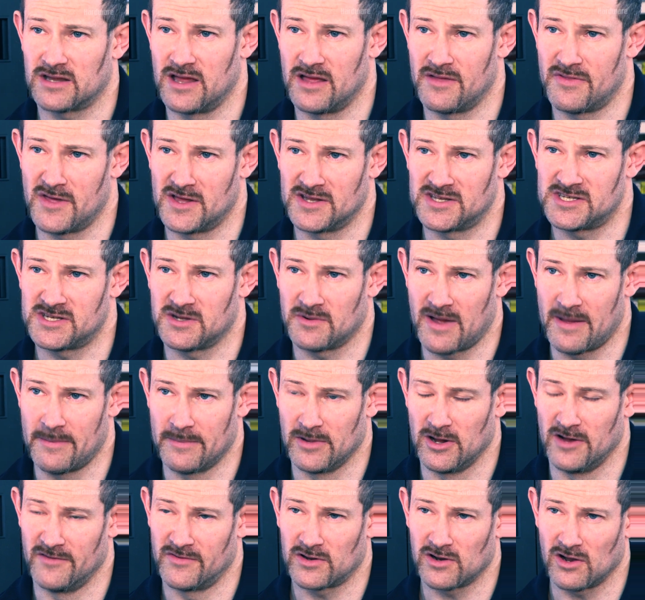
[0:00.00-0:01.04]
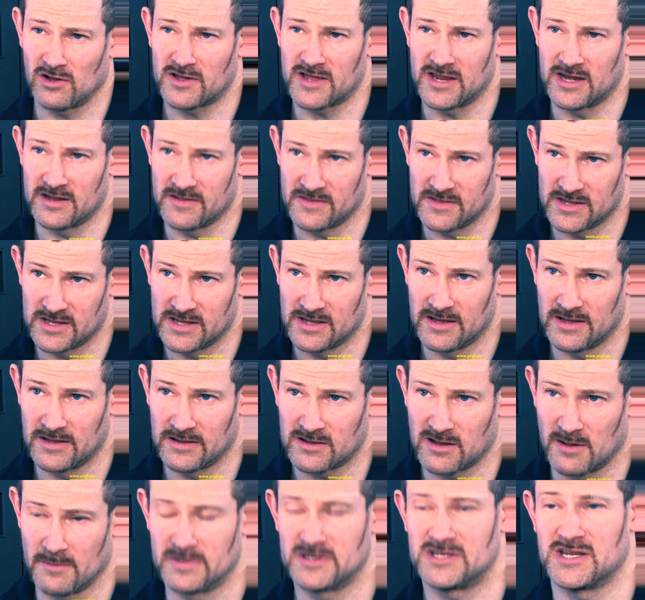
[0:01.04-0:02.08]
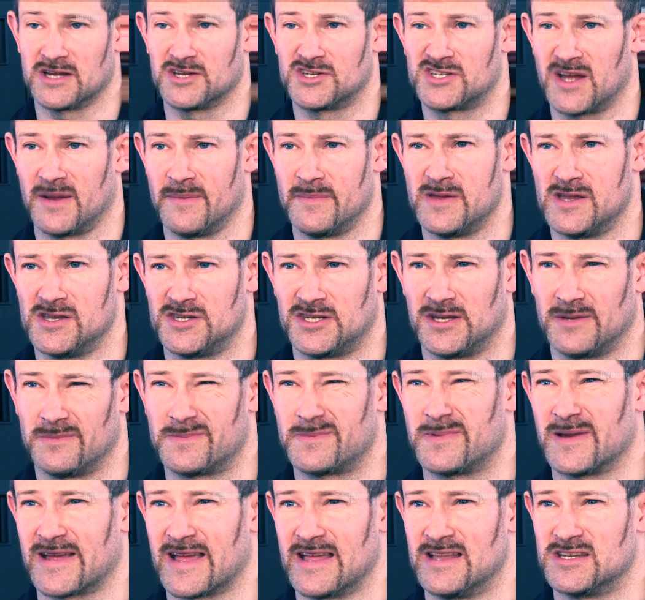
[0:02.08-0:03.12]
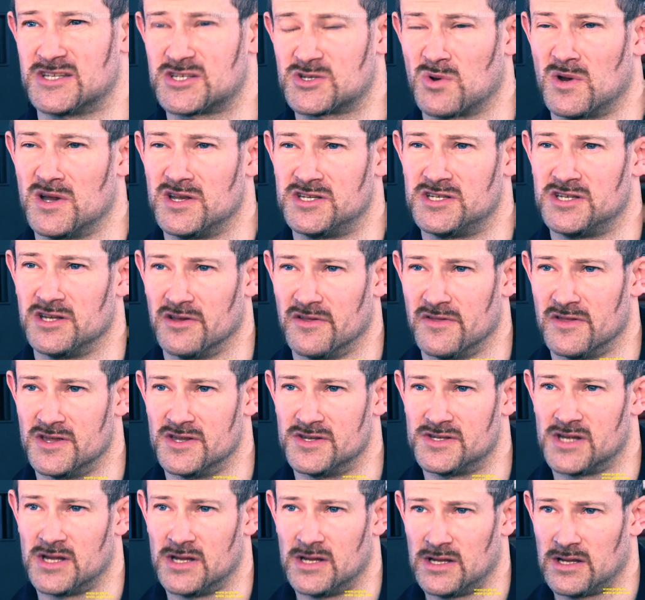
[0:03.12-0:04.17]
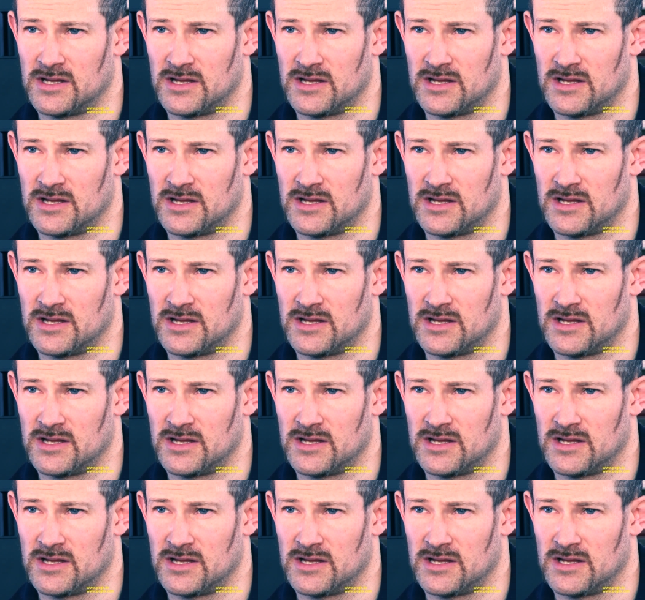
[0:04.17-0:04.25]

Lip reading: 32M overclocking at the Computex Championship against 20 others,